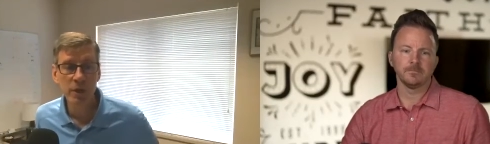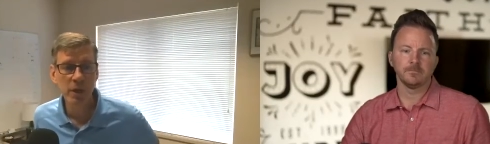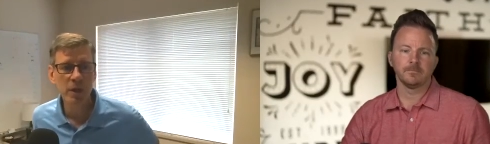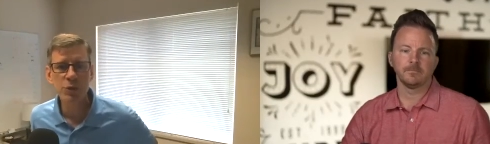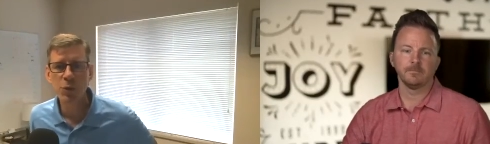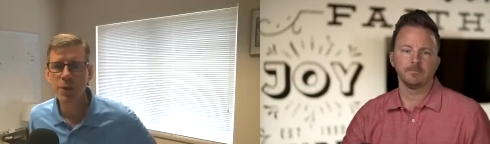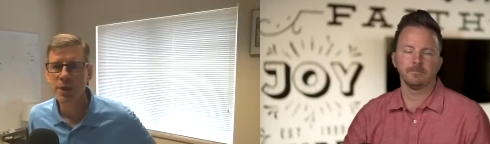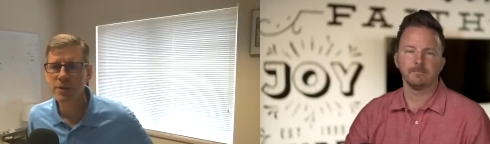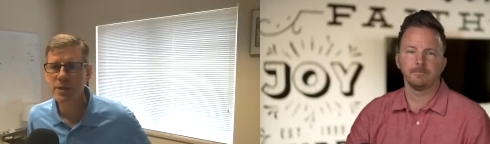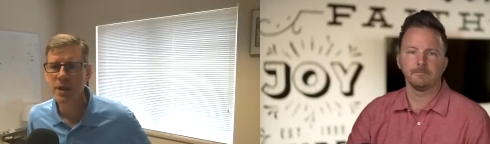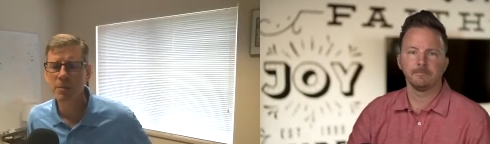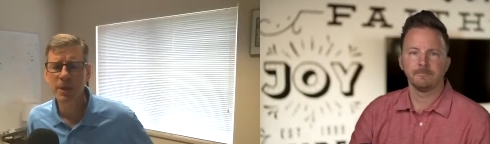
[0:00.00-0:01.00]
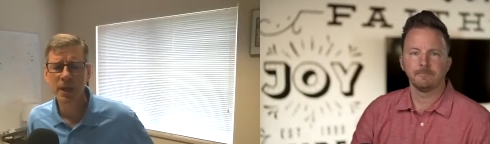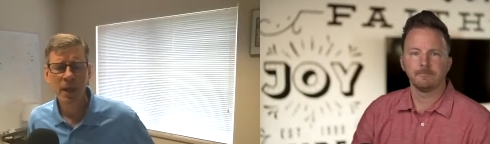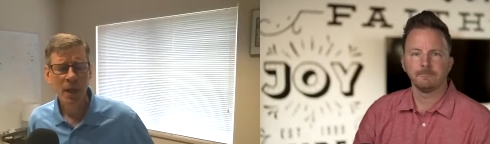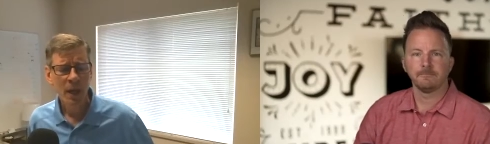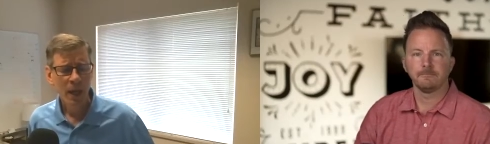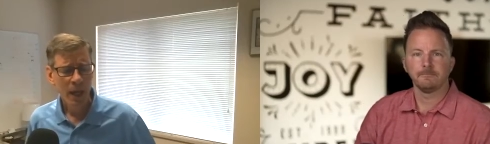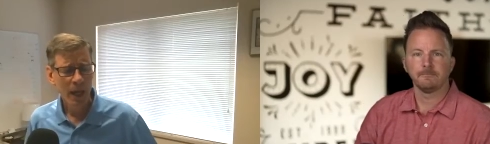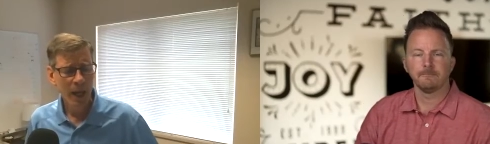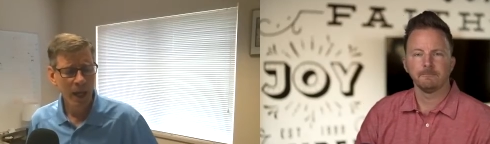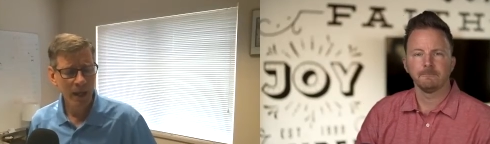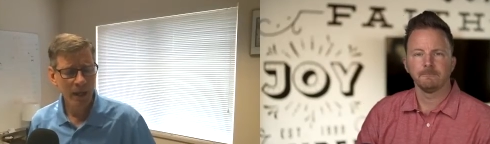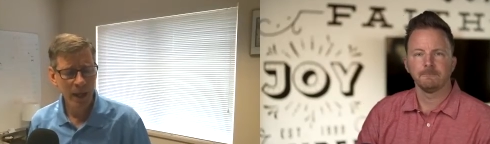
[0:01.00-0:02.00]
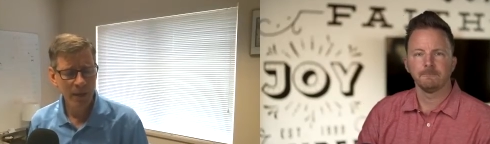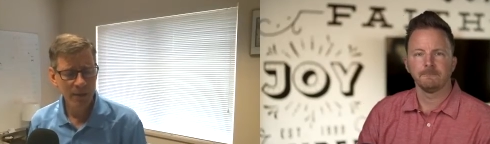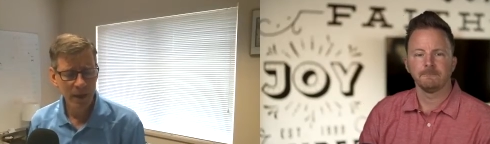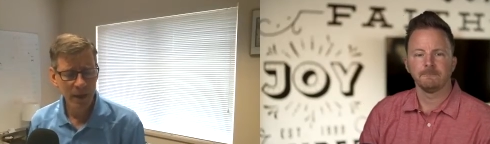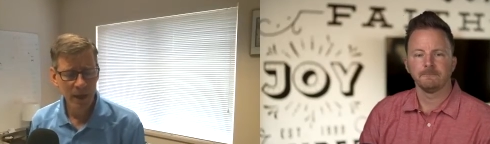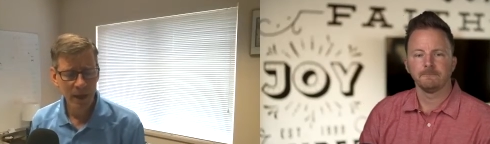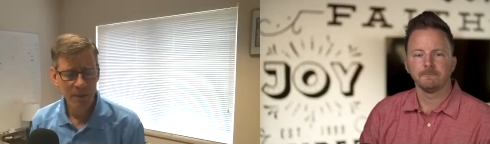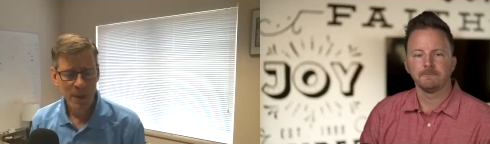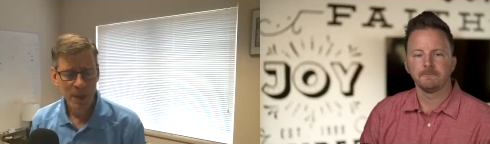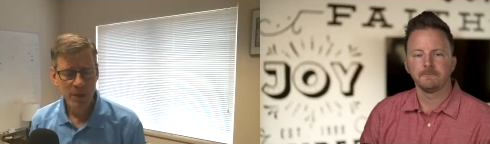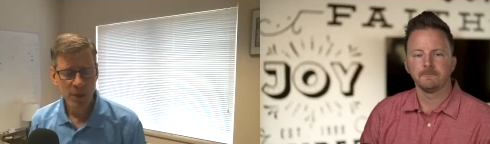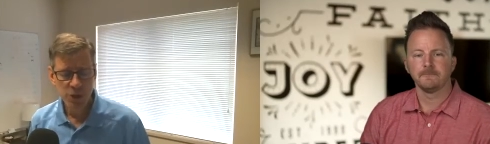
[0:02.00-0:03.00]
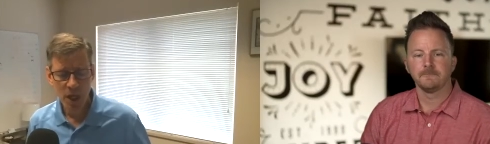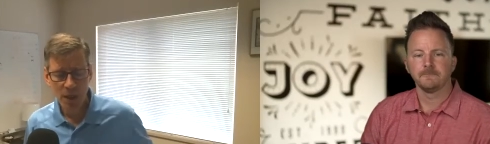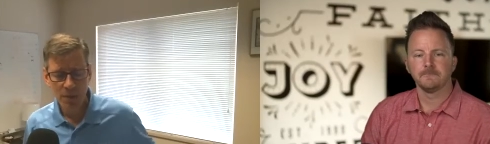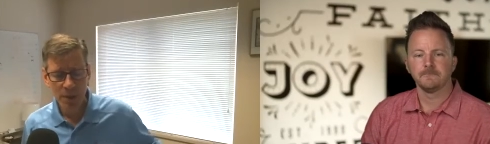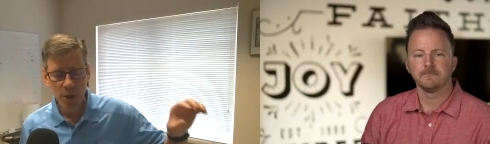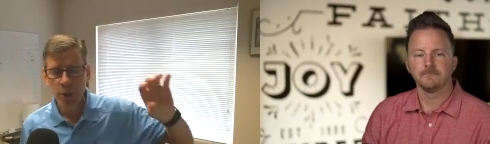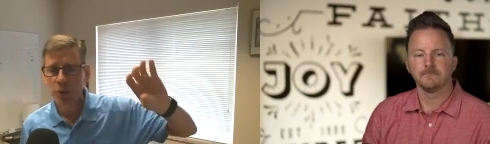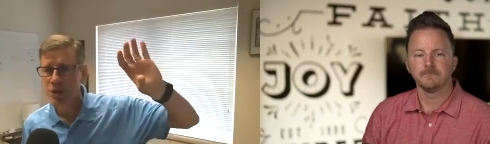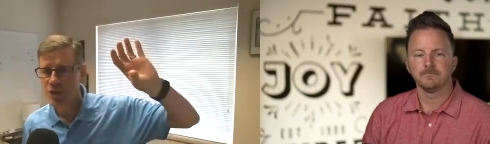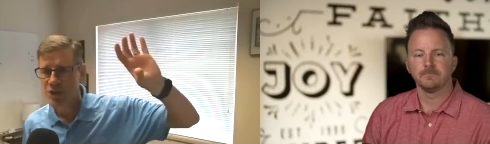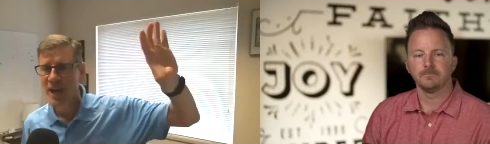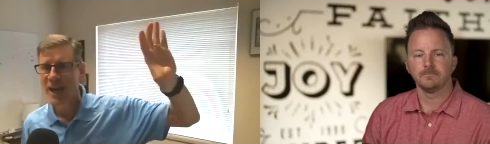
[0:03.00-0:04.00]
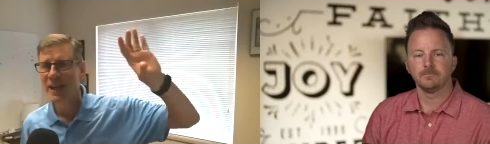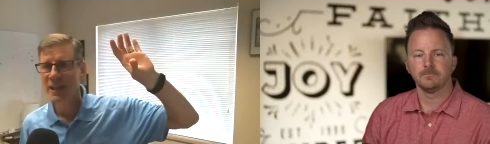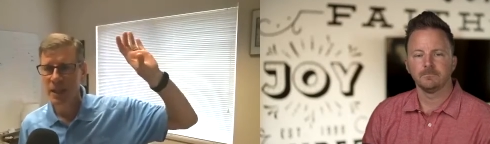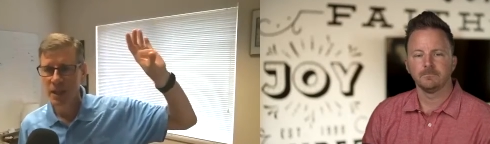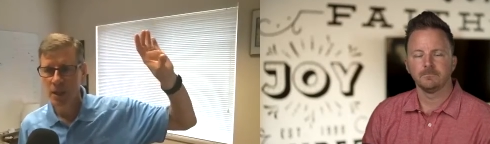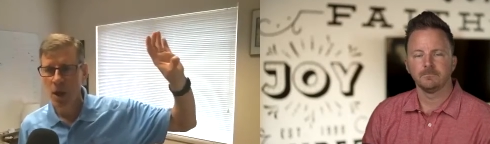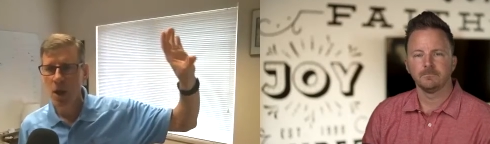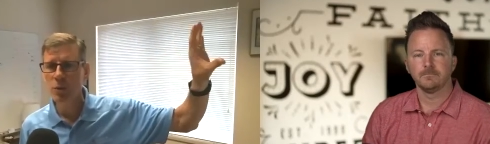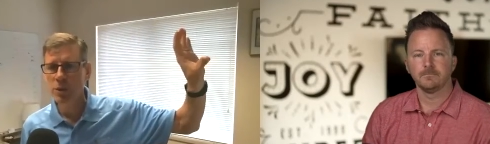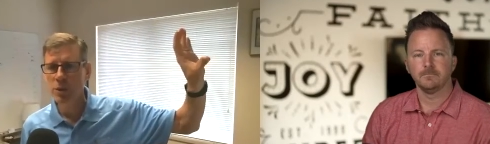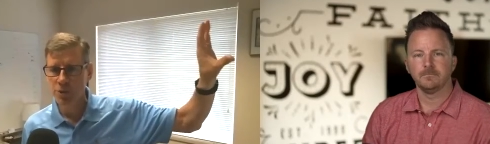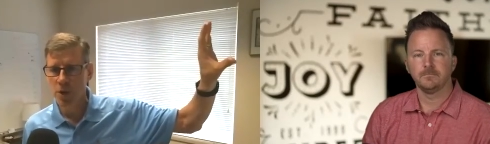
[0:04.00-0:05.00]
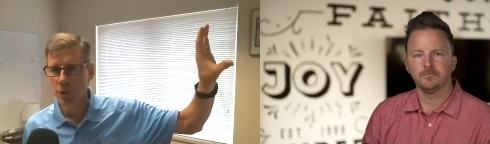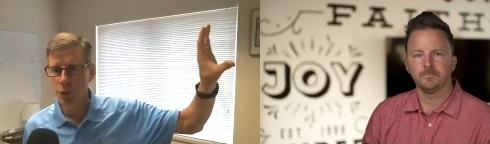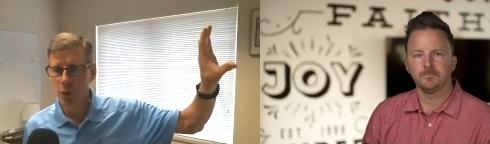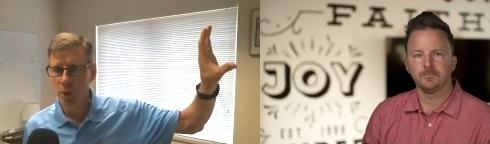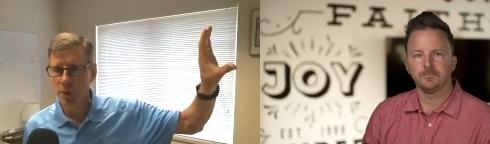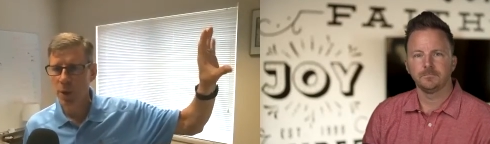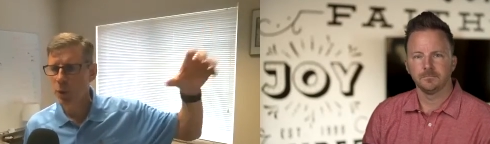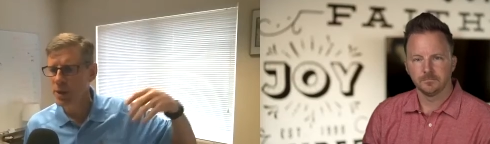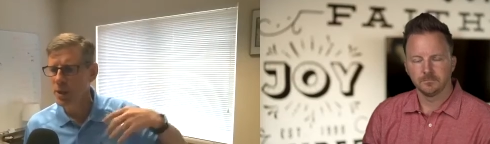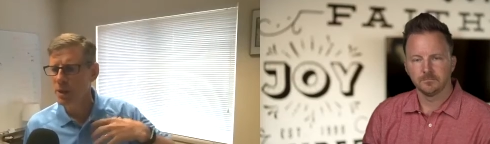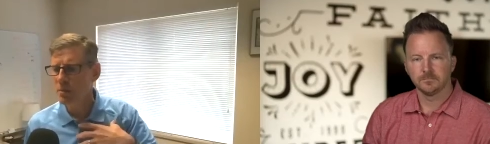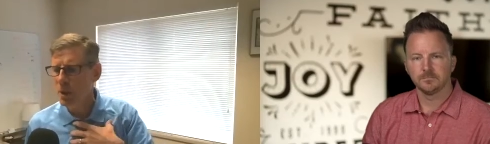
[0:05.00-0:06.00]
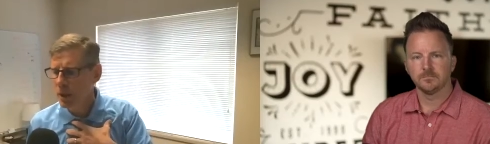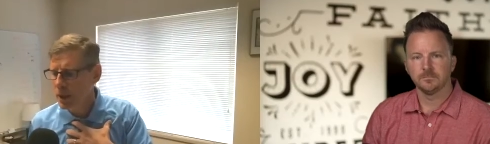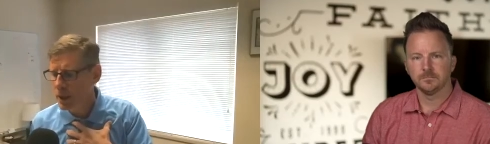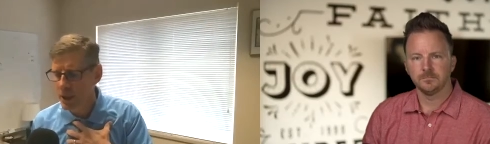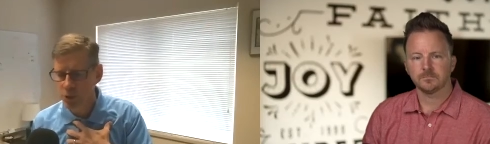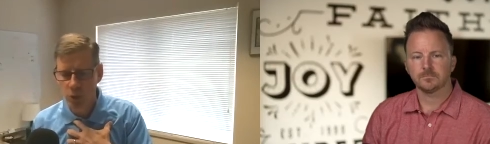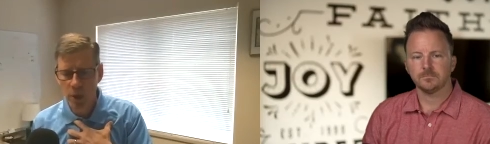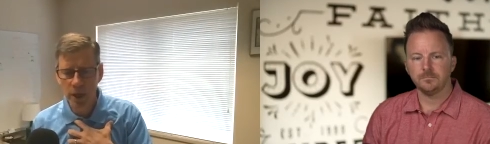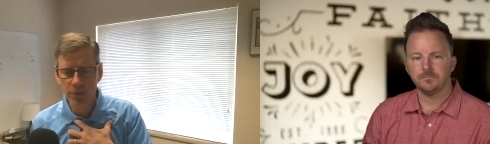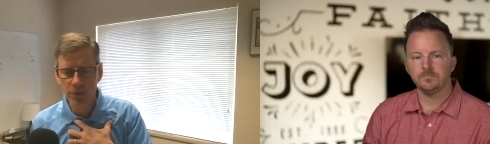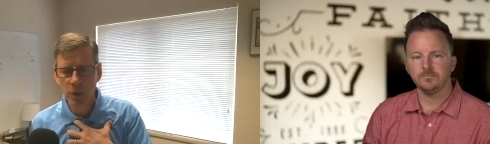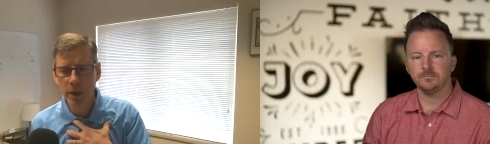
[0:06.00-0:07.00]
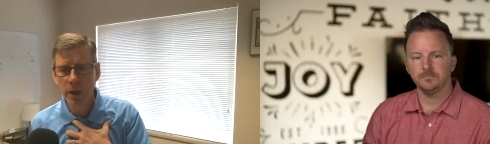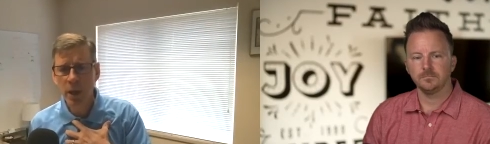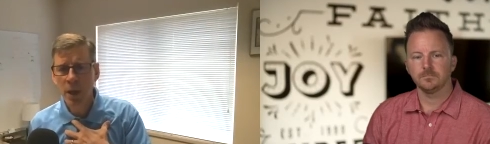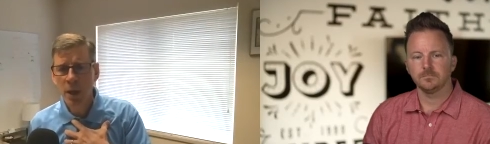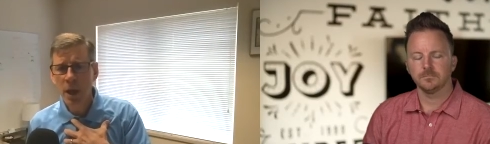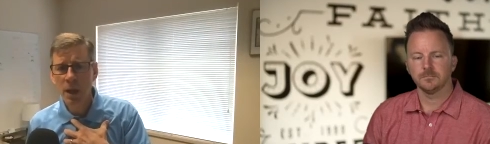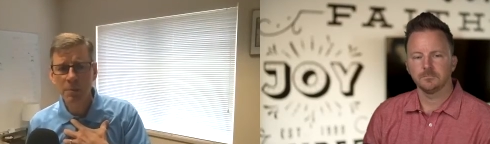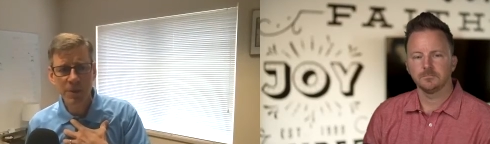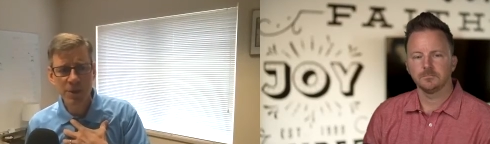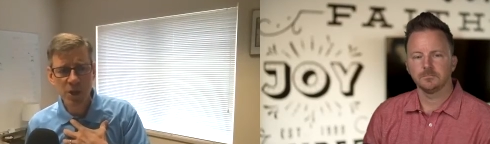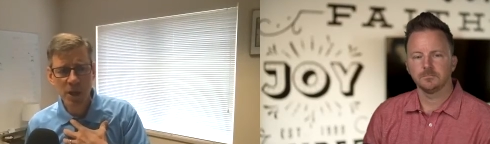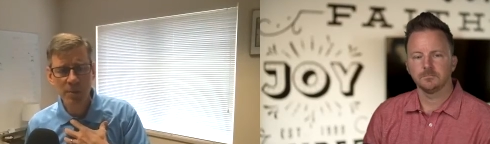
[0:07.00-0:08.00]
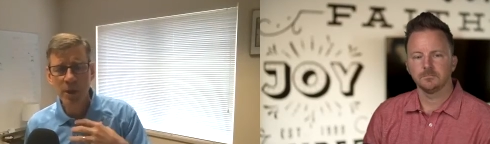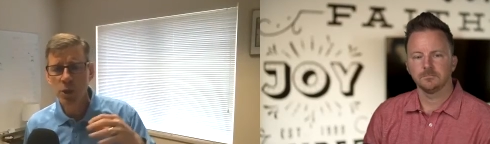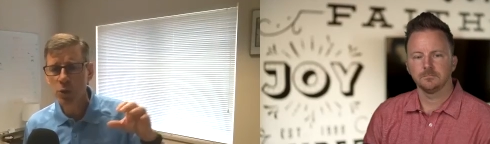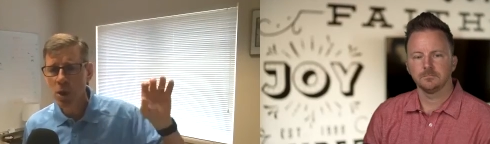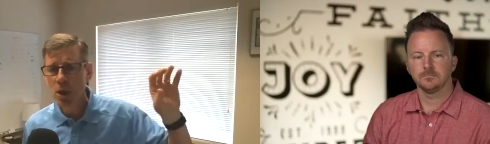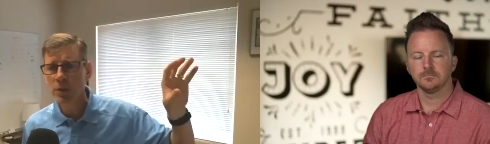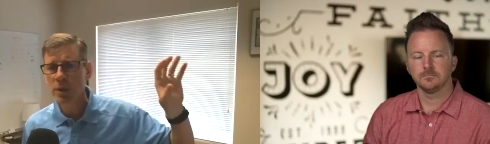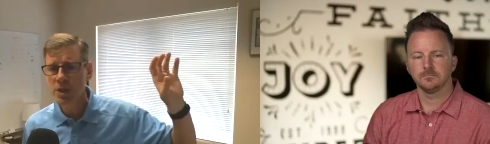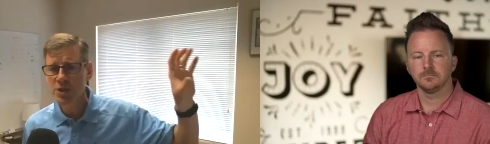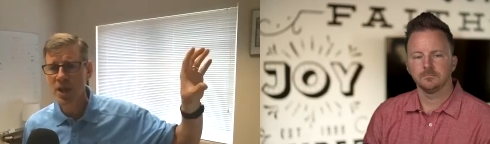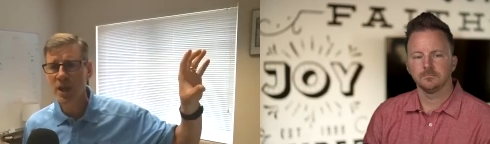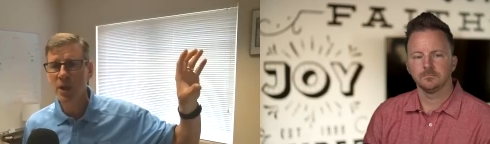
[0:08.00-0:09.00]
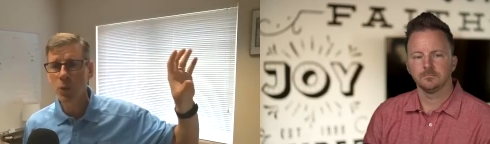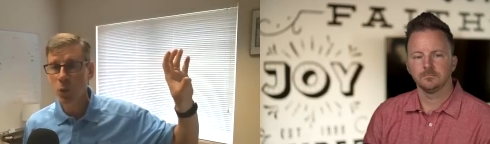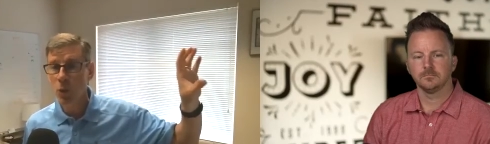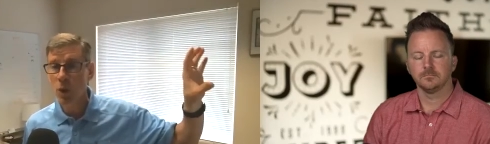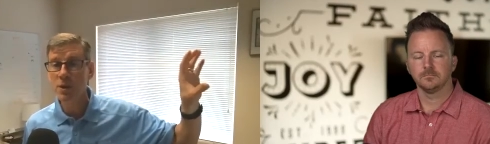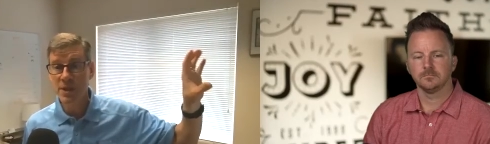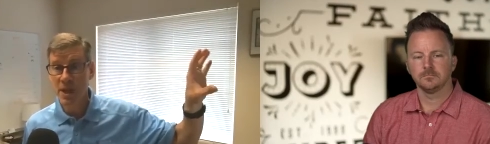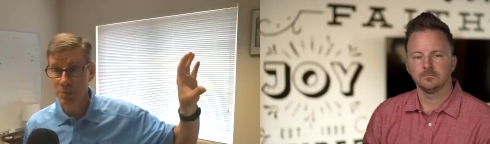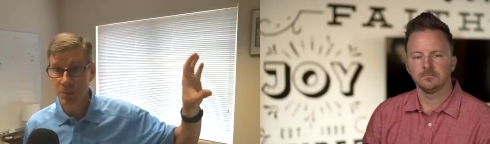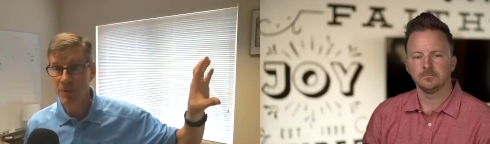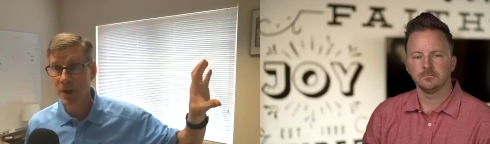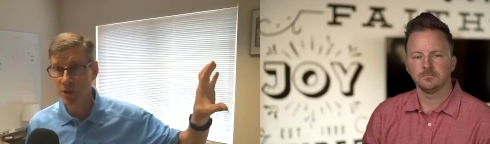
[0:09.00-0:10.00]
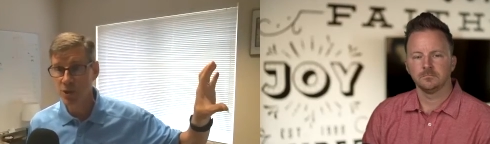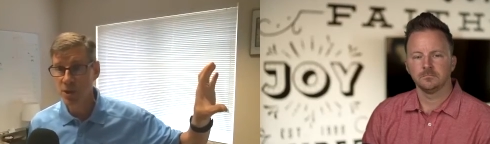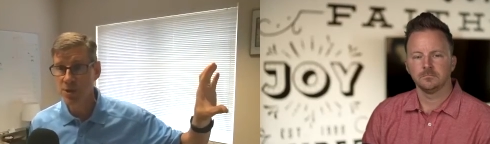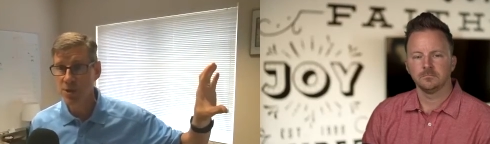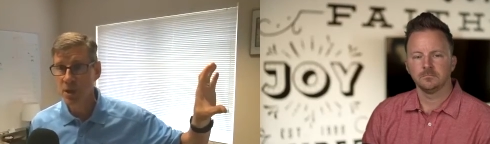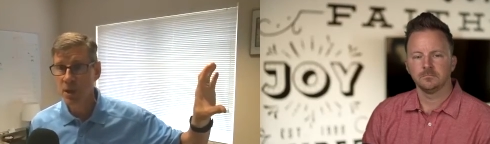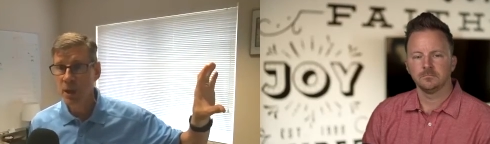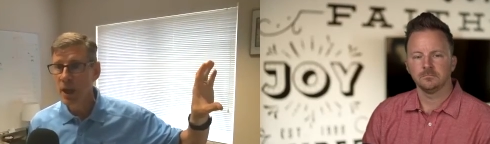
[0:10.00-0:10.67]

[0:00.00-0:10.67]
Speaker 1: years within this company, and and, and the uh, the gentleman who designed and owned the software, right? We did the marketing and training for it, uh, but the gentleman who owned and designed it was that perfectionist, mm-hmm.